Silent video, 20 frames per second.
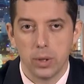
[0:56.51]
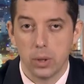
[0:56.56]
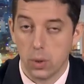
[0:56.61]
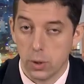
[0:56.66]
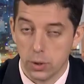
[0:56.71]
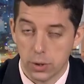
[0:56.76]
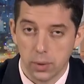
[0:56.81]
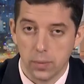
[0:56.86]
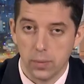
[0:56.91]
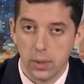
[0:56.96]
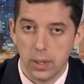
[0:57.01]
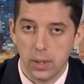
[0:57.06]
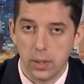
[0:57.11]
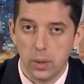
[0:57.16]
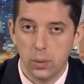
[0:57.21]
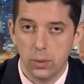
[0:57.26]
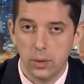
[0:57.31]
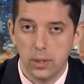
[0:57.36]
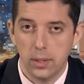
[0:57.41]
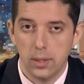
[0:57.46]
Kosovo
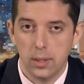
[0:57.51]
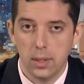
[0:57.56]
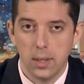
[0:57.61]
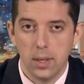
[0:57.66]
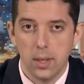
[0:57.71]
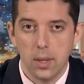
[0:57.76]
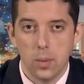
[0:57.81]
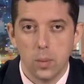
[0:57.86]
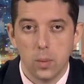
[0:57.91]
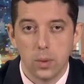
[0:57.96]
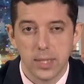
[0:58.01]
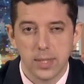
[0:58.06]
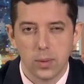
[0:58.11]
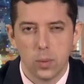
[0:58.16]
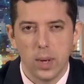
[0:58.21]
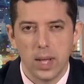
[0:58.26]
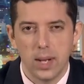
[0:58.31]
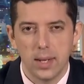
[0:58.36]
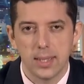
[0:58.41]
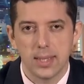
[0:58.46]
included, was a
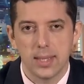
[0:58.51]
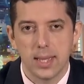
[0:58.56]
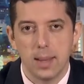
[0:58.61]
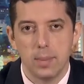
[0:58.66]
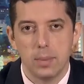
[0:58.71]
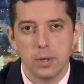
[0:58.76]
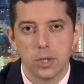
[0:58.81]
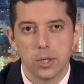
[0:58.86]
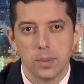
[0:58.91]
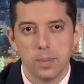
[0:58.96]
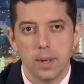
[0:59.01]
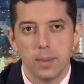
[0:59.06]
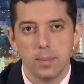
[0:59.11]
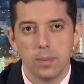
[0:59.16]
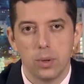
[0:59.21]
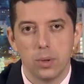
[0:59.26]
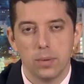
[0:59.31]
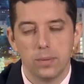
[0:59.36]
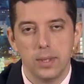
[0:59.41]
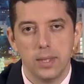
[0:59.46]
well-established
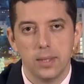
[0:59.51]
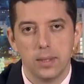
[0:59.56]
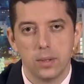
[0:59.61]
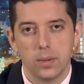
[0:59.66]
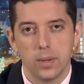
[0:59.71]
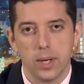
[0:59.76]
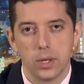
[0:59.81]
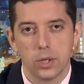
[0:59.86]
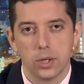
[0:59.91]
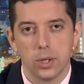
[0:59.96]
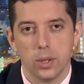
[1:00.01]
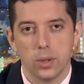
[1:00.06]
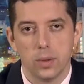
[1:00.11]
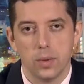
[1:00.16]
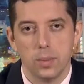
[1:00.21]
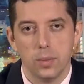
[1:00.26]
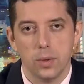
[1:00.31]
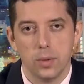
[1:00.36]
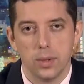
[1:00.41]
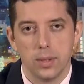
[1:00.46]
member of the international
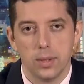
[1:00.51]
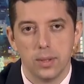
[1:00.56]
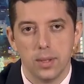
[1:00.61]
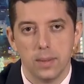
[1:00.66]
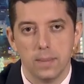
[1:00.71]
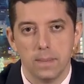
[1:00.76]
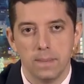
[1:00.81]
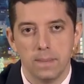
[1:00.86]
community,